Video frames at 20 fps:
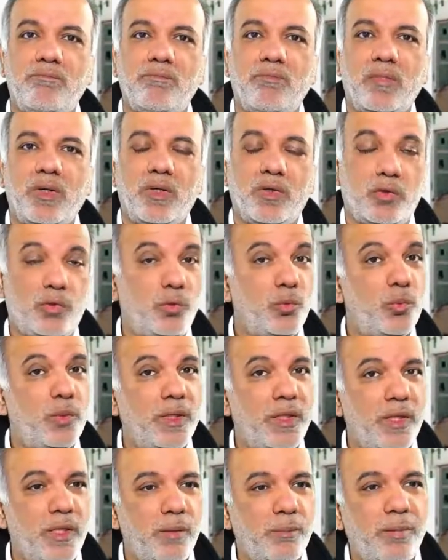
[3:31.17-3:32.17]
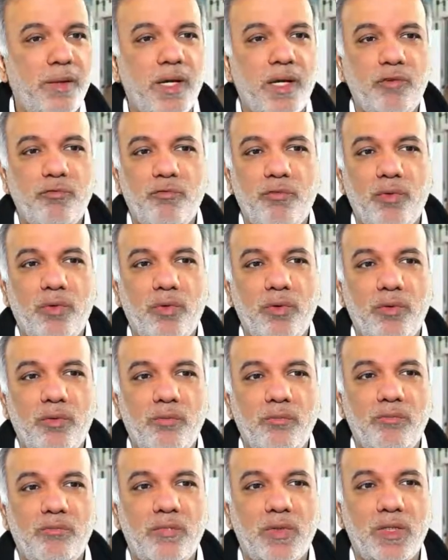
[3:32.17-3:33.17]
or do any repair for
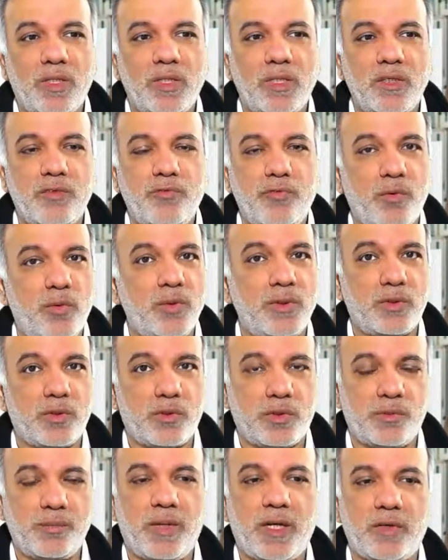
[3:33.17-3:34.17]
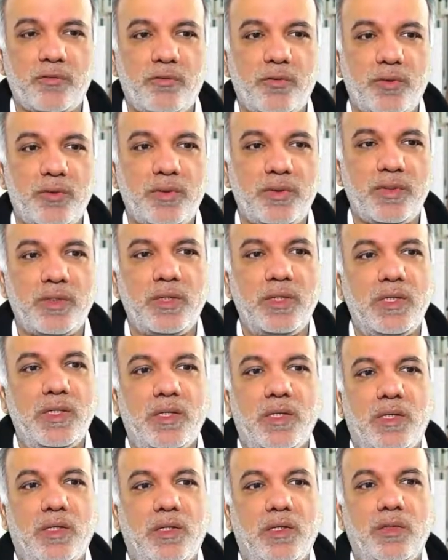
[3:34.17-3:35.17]
phones or smartphones.
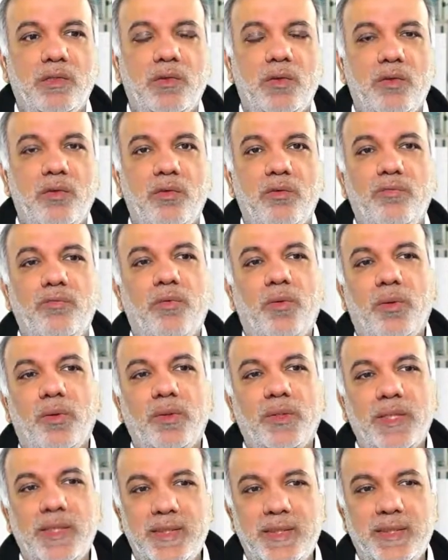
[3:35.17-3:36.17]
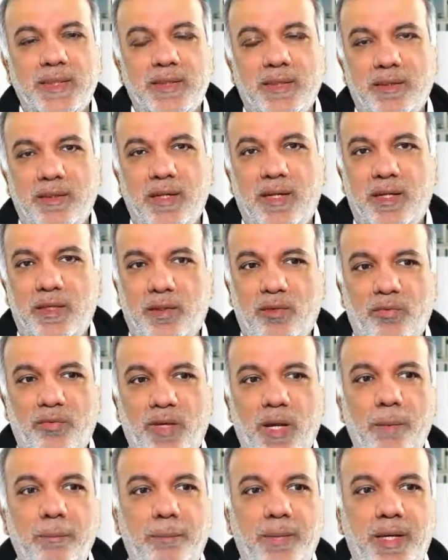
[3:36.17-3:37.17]
So for this kind of
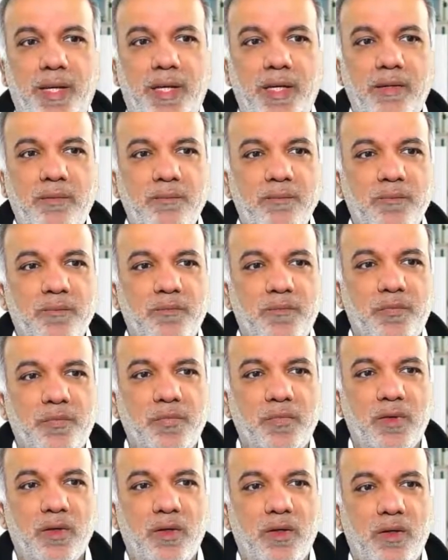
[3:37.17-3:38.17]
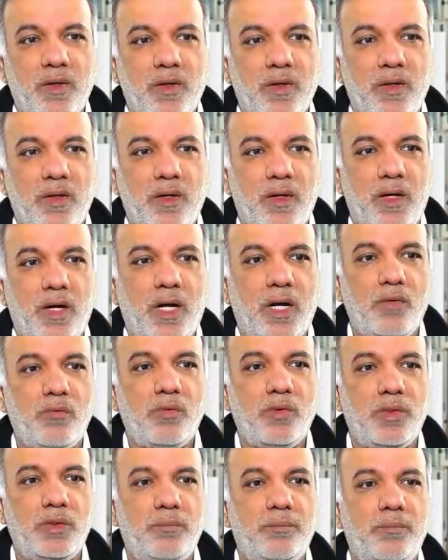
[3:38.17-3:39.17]
campaign, I
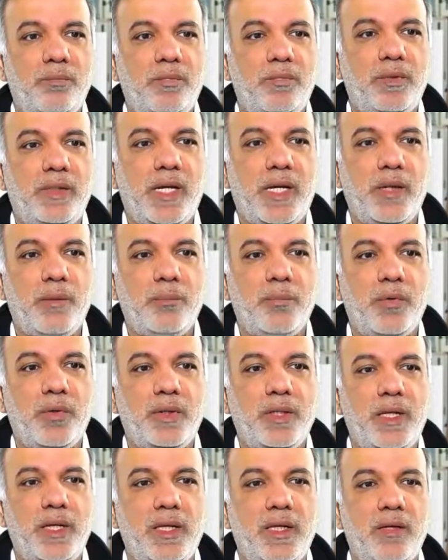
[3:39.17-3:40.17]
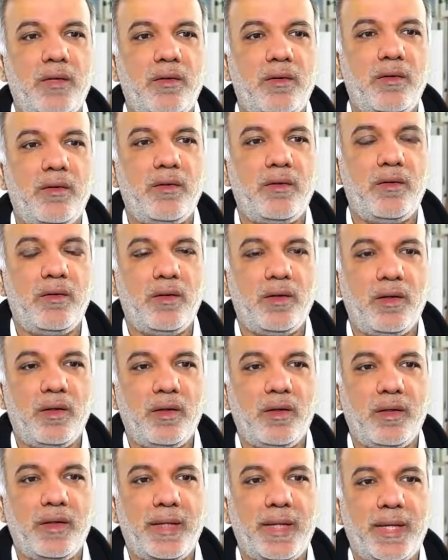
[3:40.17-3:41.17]
would then put in
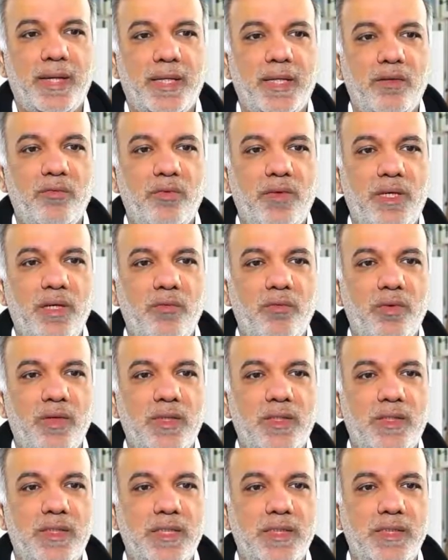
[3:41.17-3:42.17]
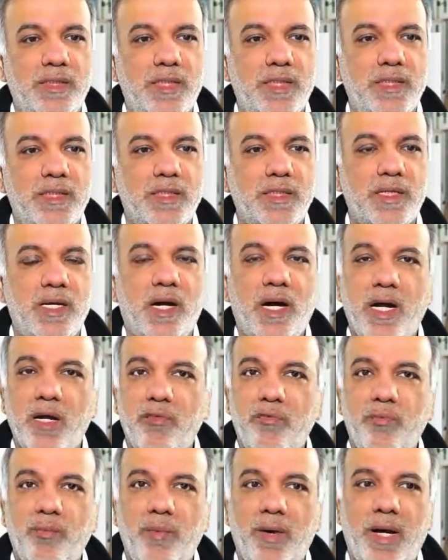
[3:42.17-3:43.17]
negative keywords such as
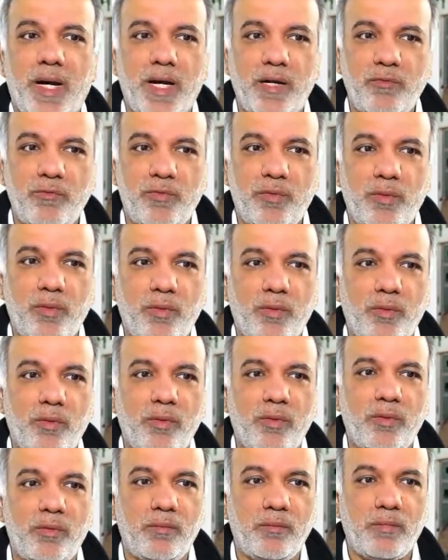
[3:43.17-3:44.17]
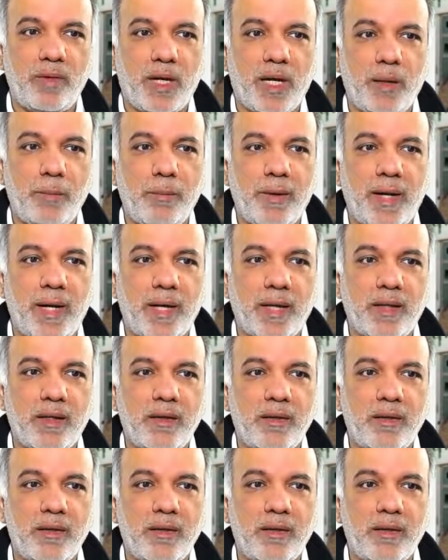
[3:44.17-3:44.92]
iPhone, iMac,